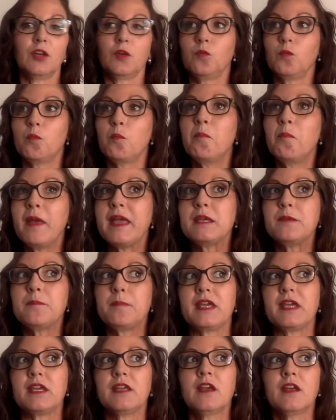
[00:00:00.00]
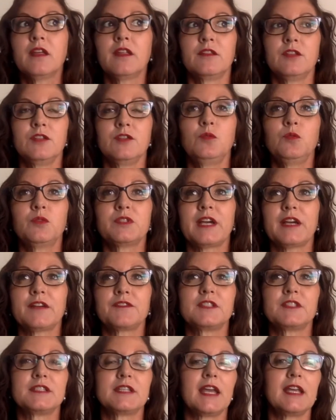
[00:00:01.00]
Maybe you would have
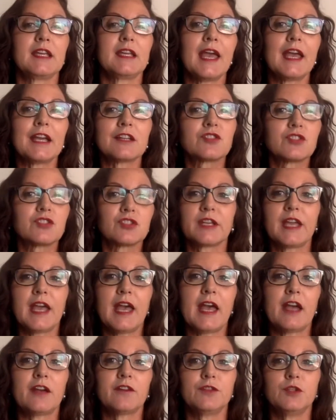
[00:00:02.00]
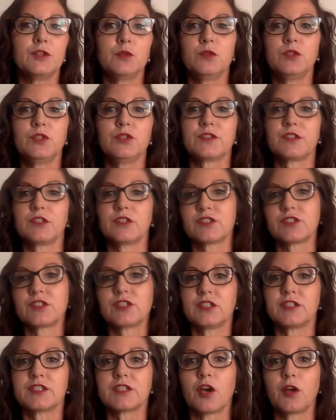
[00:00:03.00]
to take extra care if you were using a
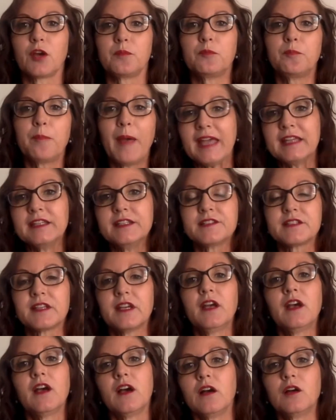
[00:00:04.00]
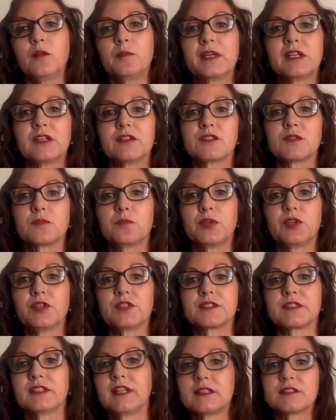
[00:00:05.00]
certain type of paint because a
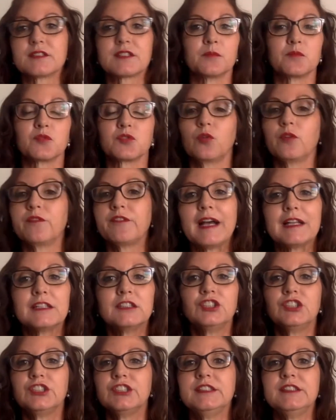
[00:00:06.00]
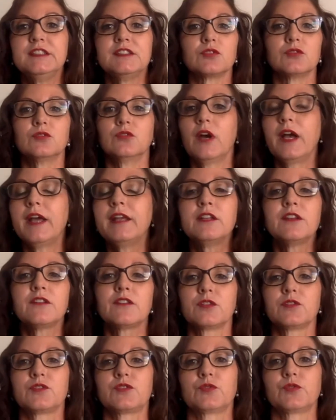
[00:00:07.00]
person had some sort of allergies or any of
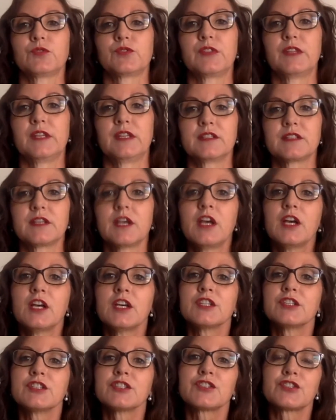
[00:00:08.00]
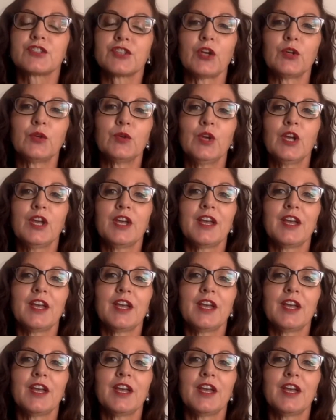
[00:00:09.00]
those sorts of things. So